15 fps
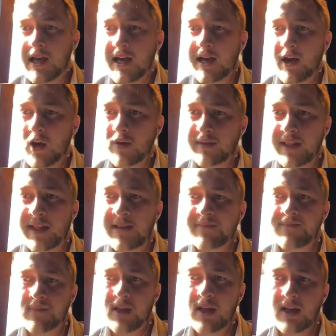over there.
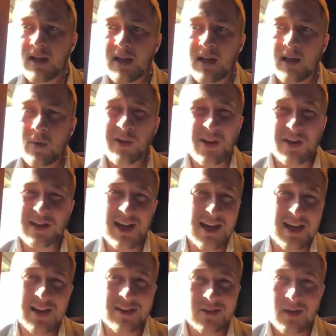We don't take
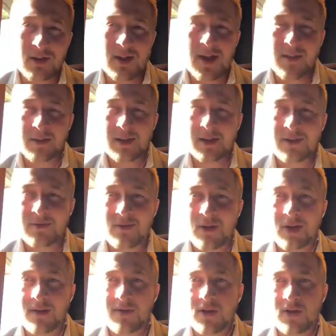any sort of liability for
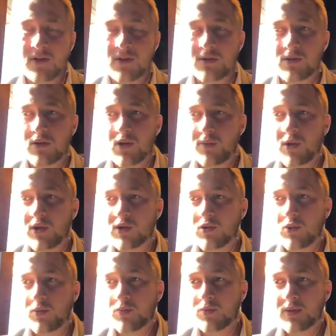any of those sort of
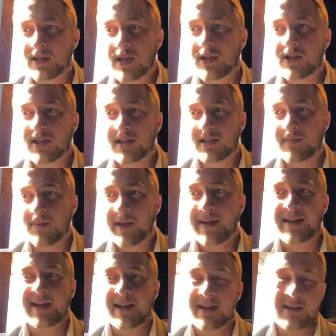personal possessions, but
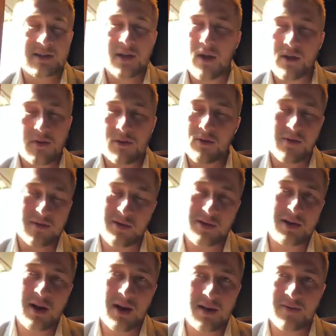so you're
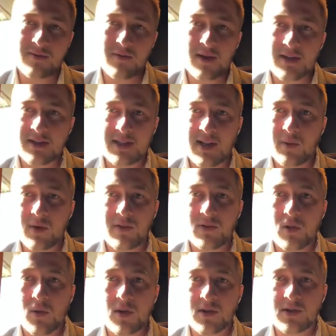entirely free to take whatever
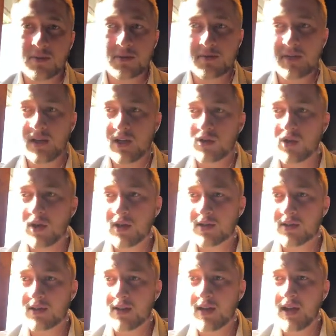you want in terms of
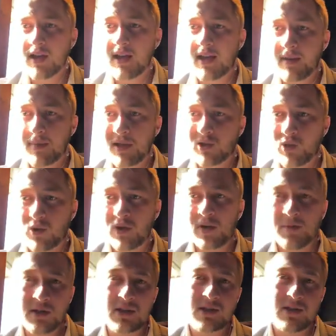electronics and jewellery,
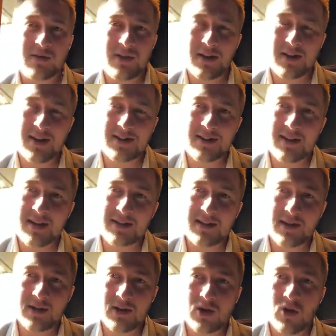but just to realise that that's
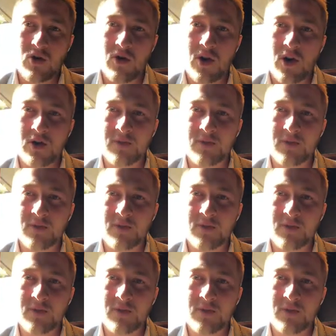under your own,